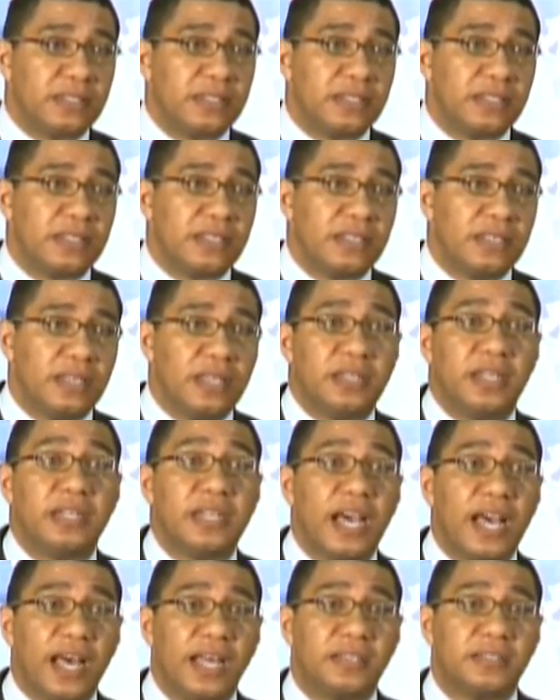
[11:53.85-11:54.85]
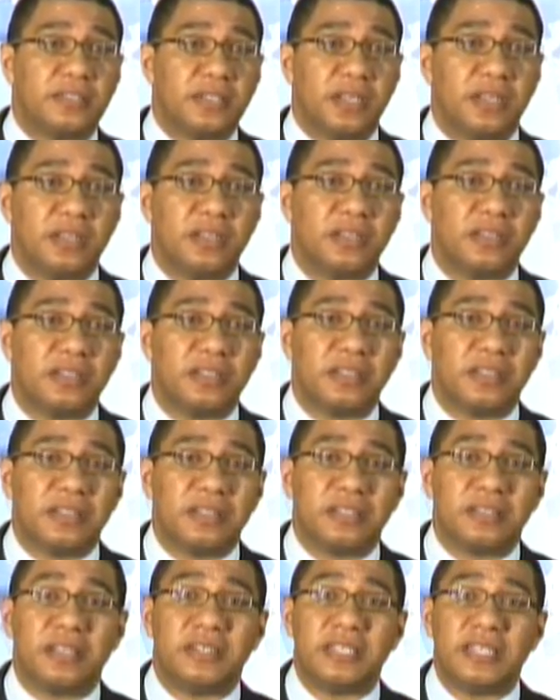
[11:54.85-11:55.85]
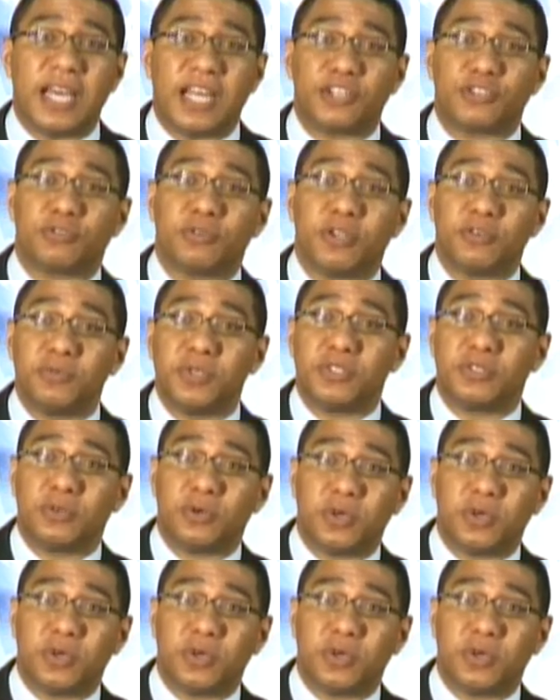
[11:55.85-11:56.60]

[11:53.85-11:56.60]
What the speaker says: in enhancing the natural resource